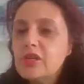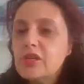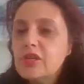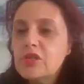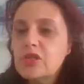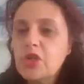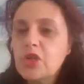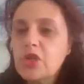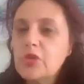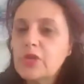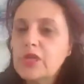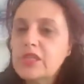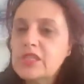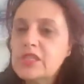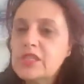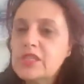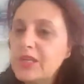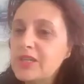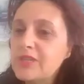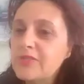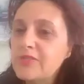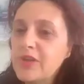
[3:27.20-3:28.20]
So it's
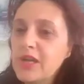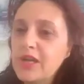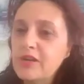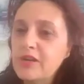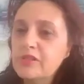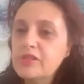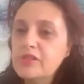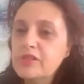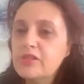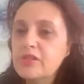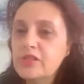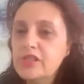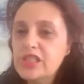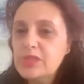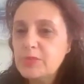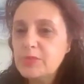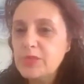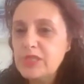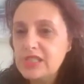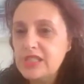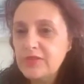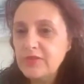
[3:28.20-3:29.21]
been found that
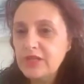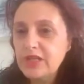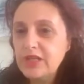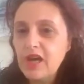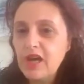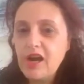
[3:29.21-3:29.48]
specific